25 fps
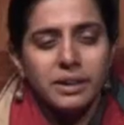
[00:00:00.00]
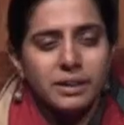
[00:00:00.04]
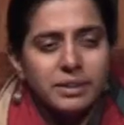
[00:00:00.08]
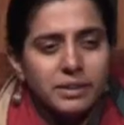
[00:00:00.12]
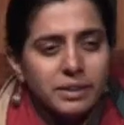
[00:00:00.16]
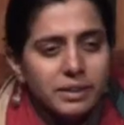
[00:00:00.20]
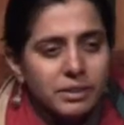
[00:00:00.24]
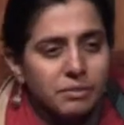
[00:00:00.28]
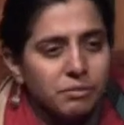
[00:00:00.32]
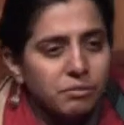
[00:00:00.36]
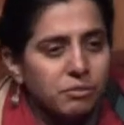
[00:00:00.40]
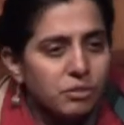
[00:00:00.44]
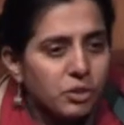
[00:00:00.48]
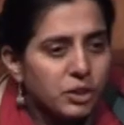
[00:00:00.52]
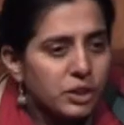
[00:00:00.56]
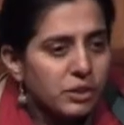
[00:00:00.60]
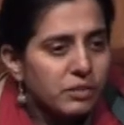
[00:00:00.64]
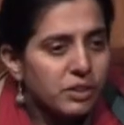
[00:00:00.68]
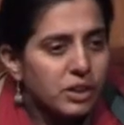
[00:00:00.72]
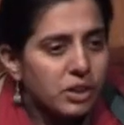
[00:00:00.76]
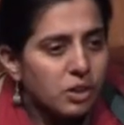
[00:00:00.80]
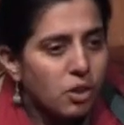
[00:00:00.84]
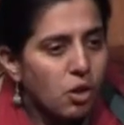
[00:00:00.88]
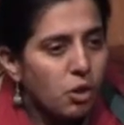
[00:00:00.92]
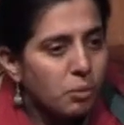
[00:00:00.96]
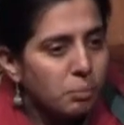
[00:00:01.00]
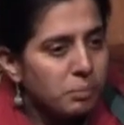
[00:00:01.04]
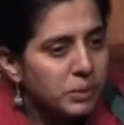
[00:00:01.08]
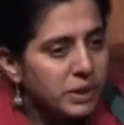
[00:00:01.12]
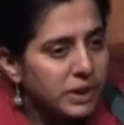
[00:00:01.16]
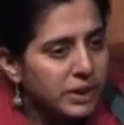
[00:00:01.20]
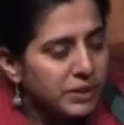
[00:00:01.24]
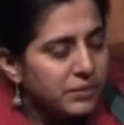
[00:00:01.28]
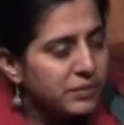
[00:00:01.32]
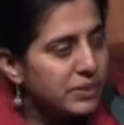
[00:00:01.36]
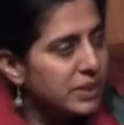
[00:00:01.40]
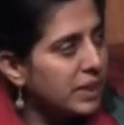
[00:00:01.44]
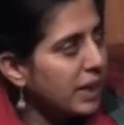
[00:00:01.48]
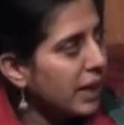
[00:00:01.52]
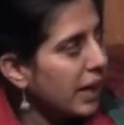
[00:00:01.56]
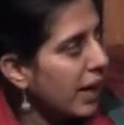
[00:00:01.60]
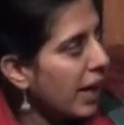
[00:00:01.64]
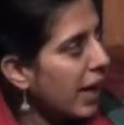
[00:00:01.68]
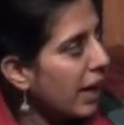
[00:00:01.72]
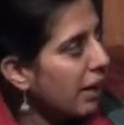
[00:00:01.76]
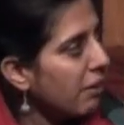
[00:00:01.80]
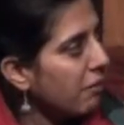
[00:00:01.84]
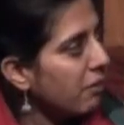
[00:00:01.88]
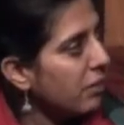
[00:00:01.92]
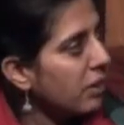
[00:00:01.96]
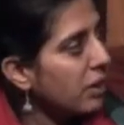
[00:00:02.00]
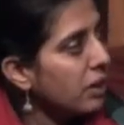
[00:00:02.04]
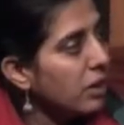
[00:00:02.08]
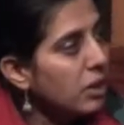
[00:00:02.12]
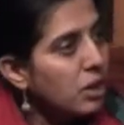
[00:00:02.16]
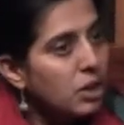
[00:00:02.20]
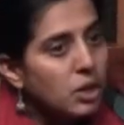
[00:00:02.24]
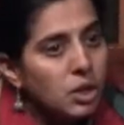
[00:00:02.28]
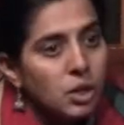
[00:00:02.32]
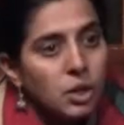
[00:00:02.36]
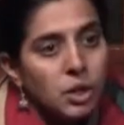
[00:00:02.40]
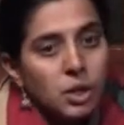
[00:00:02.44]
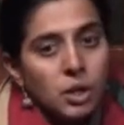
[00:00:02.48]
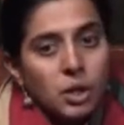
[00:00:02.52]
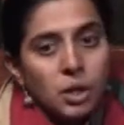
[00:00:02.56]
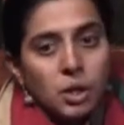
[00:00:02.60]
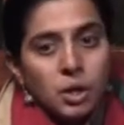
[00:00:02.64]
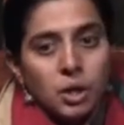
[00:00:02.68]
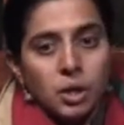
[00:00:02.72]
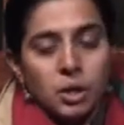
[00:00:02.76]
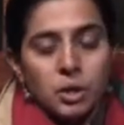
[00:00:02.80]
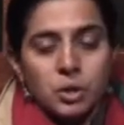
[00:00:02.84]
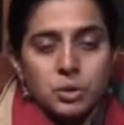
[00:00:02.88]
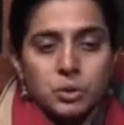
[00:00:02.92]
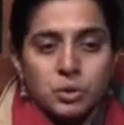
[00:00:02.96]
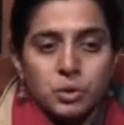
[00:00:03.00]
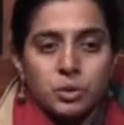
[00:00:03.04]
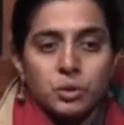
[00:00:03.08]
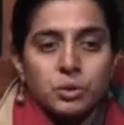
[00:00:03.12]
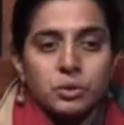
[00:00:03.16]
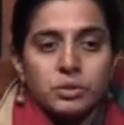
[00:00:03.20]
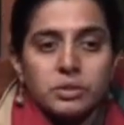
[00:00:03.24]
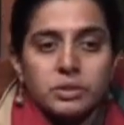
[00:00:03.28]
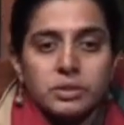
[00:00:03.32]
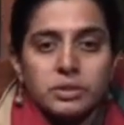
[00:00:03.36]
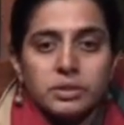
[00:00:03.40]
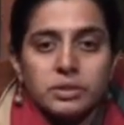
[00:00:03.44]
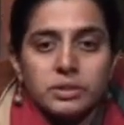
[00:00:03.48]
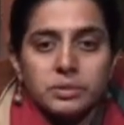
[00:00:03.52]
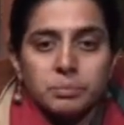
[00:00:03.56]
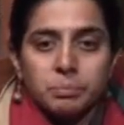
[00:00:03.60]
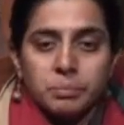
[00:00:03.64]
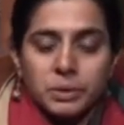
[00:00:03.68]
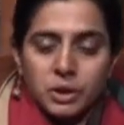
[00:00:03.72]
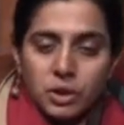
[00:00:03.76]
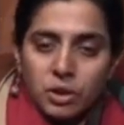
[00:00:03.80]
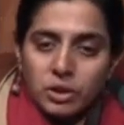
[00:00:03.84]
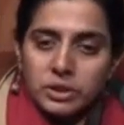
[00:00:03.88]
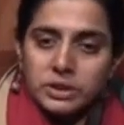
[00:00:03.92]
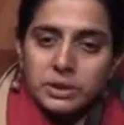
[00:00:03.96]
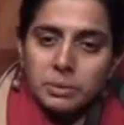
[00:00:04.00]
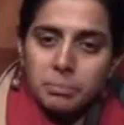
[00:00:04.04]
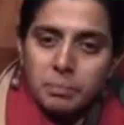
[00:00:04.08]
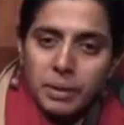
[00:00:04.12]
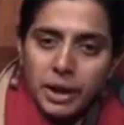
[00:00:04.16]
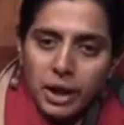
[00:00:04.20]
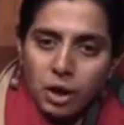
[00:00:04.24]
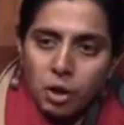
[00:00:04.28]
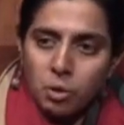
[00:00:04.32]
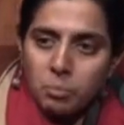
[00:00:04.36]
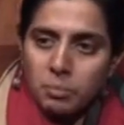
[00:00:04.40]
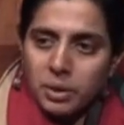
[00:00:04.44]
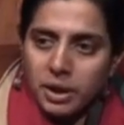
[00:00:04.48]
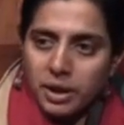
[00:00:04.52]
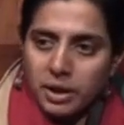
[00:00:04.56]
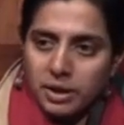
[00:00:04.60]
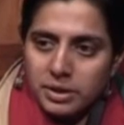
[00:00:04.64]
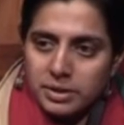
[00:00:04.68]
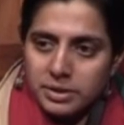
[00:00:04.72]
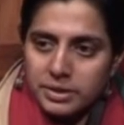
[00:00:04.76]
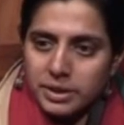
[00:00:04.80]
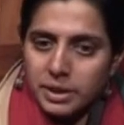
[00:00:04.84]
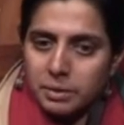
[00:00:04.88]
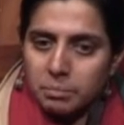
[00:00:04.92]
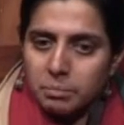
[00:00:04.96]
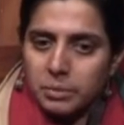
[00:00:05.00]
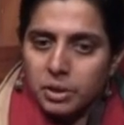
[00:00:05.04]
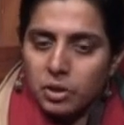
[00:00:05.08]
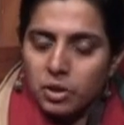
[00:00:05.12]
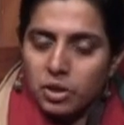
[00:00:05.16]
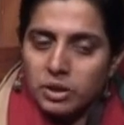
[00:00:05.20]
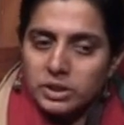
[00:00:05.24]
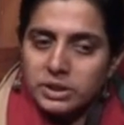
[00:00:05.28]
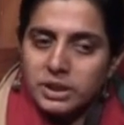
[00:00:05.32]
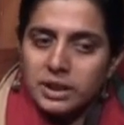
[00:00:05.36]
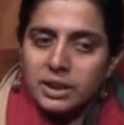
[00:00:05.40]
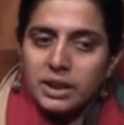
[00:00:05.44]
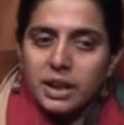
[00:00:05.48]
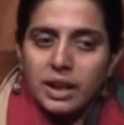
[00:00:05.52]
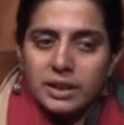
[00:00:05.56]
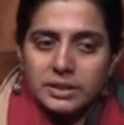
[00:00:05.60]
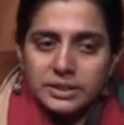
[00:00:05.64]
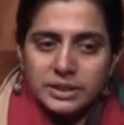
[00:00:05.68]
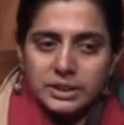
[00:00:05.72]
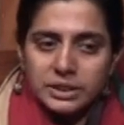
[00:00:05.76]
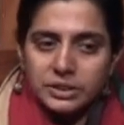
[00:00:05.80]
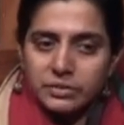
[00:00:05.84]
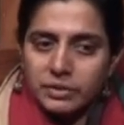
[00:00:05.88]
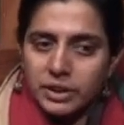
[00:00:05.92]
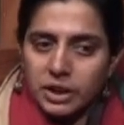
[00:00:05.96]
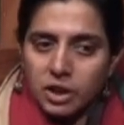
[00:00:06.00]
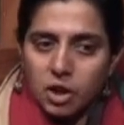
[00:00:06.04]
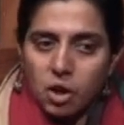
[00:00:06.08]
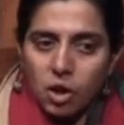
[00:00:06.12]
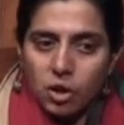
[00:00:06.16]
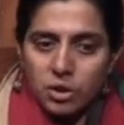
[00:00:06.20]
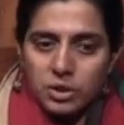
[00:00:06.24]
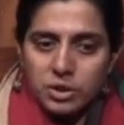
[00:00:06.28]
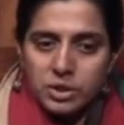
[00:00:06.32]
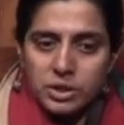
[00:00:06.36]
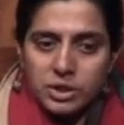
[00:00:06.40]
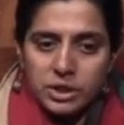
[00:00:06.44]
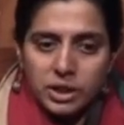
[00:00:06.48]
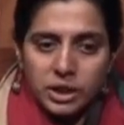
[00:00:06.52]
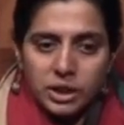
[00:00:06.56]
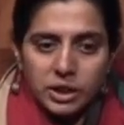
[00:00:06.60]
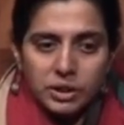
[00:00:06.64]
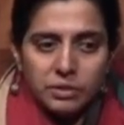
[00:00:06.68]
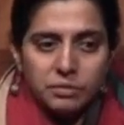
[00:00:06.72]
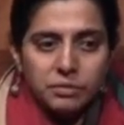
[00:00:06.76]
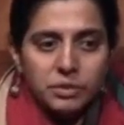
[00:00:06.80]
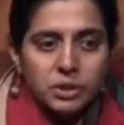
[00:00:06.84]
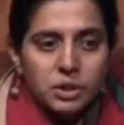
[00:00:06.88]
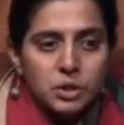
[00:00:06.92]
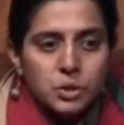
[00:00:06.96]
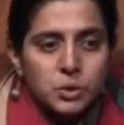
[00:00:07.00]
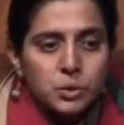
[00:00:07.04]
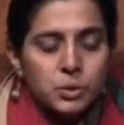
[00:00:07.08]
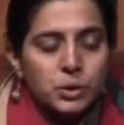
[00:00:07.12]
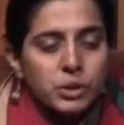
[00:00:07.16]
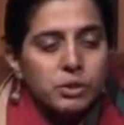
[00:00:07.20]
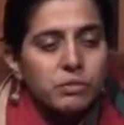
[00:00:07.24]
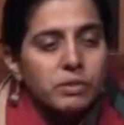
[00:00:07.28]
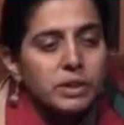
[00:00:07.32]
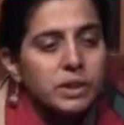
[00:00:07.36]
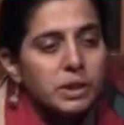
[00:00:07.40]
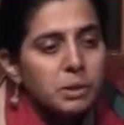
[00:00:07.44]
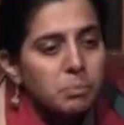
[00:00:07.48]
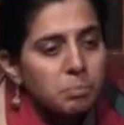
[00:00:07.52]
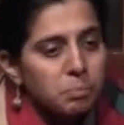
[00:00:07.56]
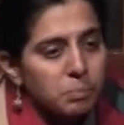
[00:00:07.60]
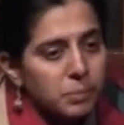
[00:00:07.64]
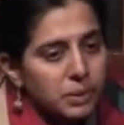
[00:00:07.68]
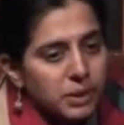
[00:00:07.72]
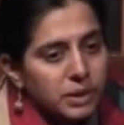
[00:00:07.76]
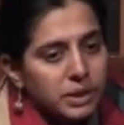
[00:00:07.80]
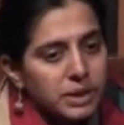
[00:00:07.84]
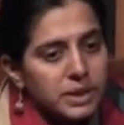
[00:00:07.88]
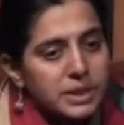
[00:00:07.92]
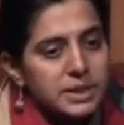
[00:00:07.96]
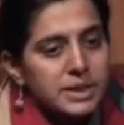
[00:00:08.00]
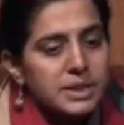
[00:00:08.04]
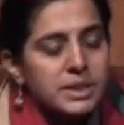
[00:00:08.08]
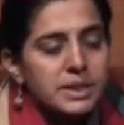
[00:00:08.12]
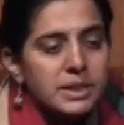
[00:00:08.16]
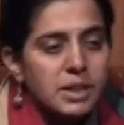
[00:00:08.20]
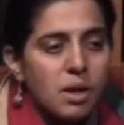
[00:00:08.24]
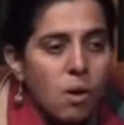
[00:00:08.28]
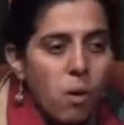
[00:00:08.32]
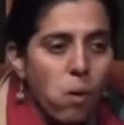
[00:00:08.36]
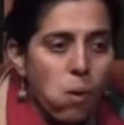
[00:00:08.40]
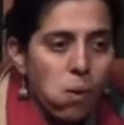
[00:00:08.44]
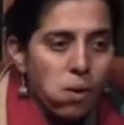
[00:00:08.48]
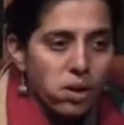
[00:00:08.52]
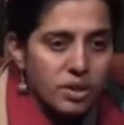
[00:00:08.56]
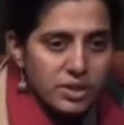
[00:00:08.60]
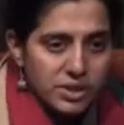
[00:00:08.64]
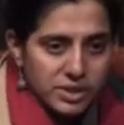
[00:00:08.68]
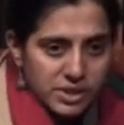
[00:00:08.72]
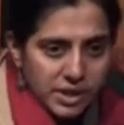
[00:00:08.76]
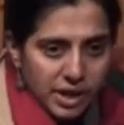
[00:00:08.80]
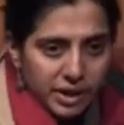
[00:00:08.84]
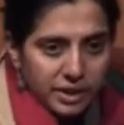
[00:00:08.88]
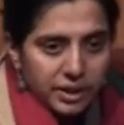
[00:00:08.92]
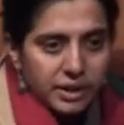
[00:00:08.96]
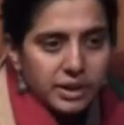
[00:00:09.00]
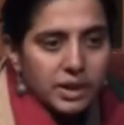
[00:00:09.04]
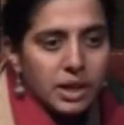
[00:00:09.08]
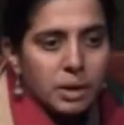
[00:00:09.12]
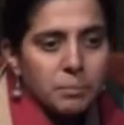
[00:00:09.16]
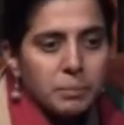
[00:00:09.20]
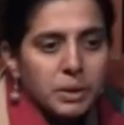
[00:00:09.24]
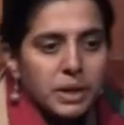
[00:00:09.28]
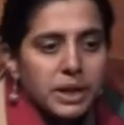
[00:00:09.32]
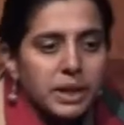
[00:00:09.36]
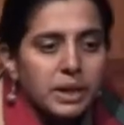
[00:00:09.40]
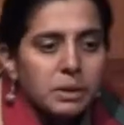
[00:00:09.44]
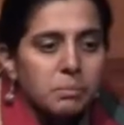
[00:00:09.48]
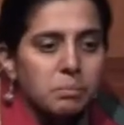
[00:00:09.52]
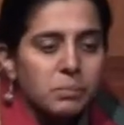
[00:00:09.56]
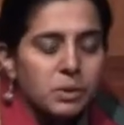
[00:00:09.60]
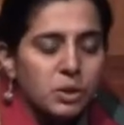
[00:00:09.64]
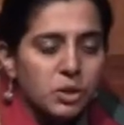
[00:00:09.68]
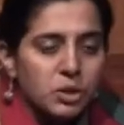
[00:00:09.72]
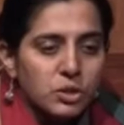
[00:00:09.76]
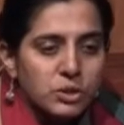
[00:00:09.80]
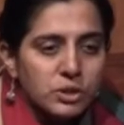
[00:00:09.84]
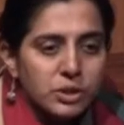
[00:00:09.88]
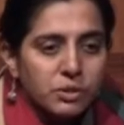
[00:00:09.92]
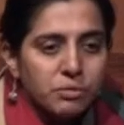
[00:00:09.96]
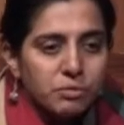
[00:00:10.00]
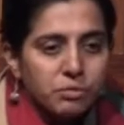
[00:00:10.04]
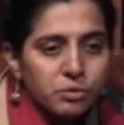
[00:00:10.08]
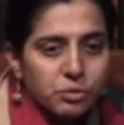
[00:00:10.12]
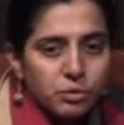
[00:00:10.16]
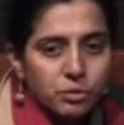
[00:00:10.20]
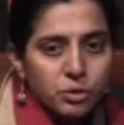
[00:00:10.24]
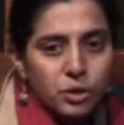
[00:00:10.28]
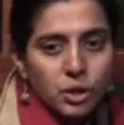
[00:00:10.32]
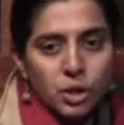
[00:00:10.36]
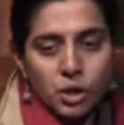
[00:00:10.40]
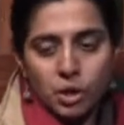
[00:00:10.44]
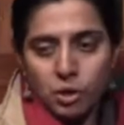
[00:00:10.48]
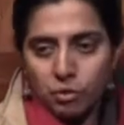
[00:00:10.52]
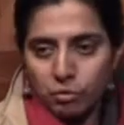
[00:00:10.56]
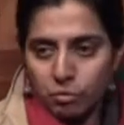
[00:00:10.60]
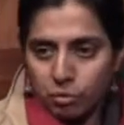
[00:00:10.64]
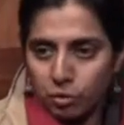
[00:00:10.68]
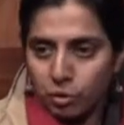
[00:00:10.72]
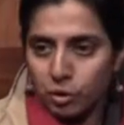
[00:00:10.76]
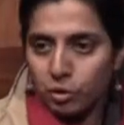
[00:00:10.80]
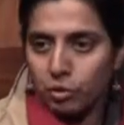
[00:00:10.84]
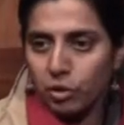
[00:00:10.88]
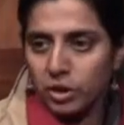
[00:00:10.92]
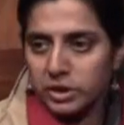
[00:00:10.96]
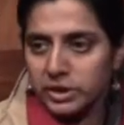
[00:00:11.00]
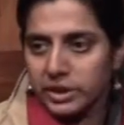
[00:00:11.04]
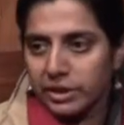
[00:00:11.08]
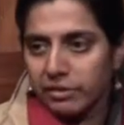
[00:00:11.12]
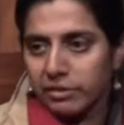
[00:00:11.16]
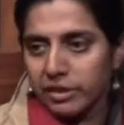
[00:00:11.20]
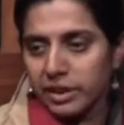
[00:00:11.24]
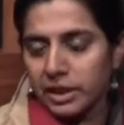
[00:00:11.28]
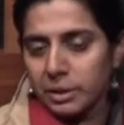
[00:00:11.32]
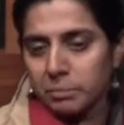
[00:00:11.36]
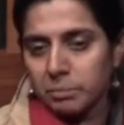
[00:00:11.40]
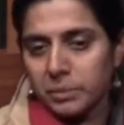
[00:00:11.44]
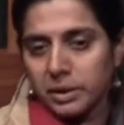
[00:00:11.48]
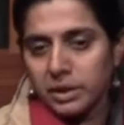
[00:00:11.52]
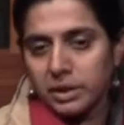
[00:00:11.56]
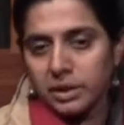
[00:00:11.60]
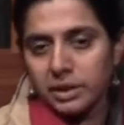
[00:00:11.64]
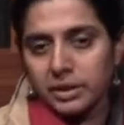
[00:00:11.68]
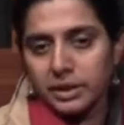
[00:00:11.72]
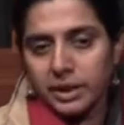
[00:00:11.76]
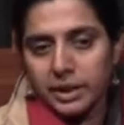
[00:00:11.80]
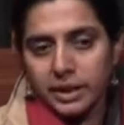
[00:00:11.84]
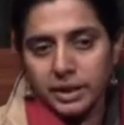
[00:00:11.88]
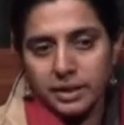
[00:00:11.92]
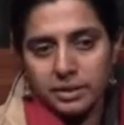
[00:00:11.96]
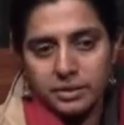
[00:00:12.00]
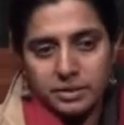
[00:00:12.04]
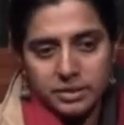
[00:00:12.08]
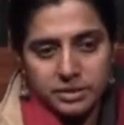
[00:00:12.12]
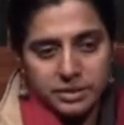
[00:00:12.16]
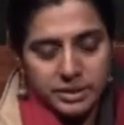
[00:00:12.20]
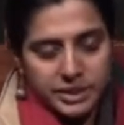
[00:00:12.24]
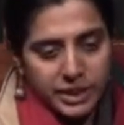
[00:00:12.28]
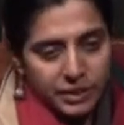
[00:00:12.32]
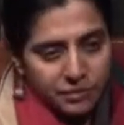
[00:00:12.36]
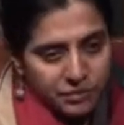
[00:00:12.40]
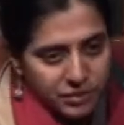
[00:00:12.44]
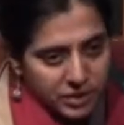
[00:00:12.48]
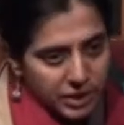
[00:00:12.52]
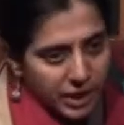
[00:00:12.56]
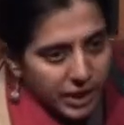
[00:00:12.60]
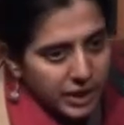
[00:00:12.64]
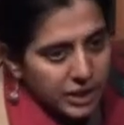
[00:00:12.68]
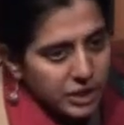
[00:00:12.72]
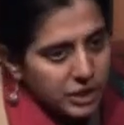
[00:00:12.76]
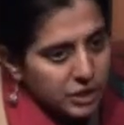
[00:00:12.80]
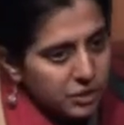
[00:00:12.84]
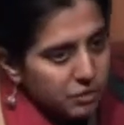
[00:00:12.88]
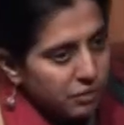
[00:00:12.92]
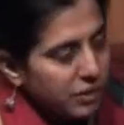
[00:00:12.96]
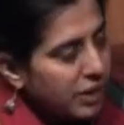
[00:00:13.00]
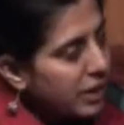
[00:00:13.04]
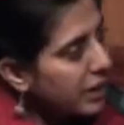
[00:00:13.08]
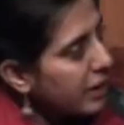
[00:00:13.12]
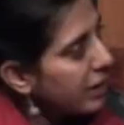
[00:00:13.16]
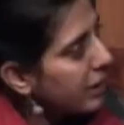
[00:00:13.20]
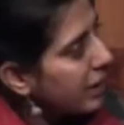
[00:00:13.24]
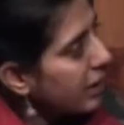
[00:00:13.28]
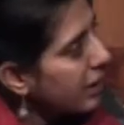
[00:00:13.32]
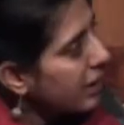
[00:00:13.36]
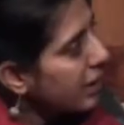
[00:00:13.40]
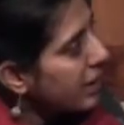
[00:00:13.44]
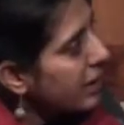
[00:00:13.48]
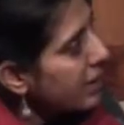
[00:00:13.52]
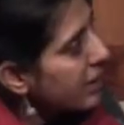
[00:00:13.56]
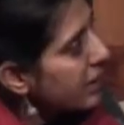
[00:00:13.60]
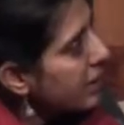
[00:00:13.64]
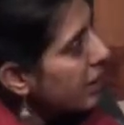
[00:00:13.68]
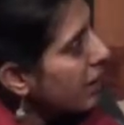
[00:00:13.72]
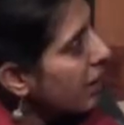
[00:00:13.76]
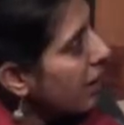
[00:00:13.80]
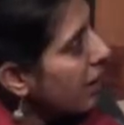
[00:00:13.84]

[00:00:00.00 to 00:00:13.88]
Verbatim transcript: other whatever wrong beliefs they have. So because the biomass and because the grasses were conserved, so even the birds started coming in because the fo food was available, their safe sites were increased.